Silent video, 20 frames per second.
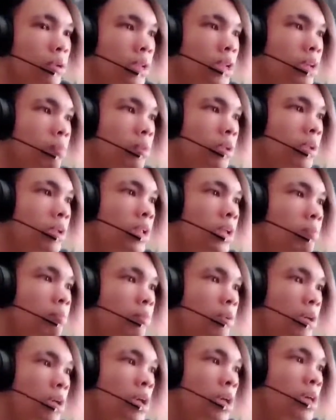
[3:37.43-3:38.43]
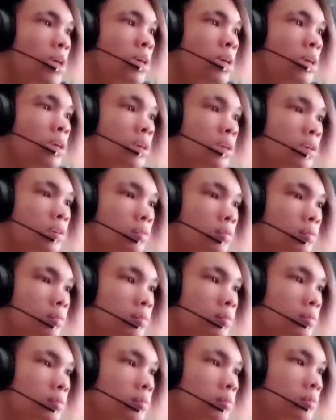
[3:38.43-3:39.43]
Bye, bye, bye.
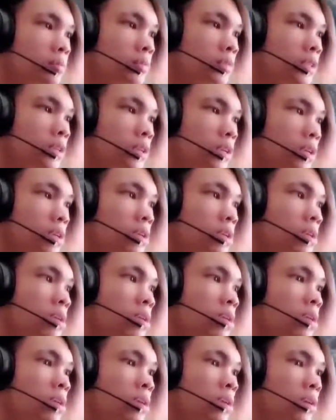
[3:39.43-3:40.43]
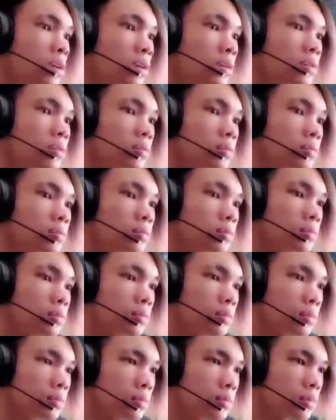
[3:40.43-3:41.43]
I,
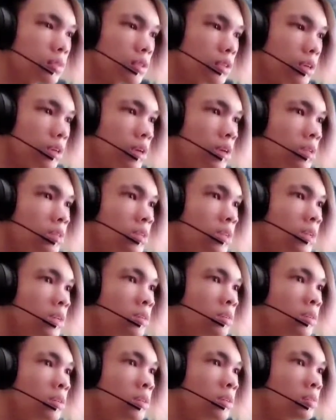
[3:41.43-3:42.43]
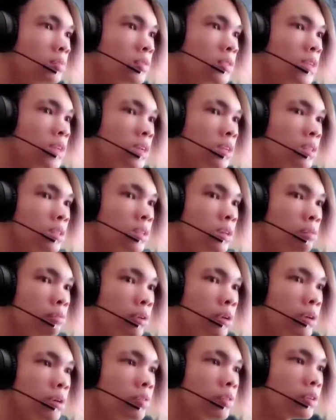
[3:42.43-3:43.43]
once I can get them back and
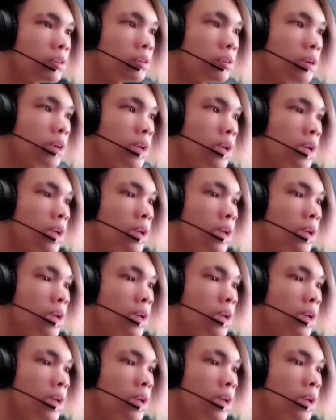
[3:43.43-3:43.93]
then we you.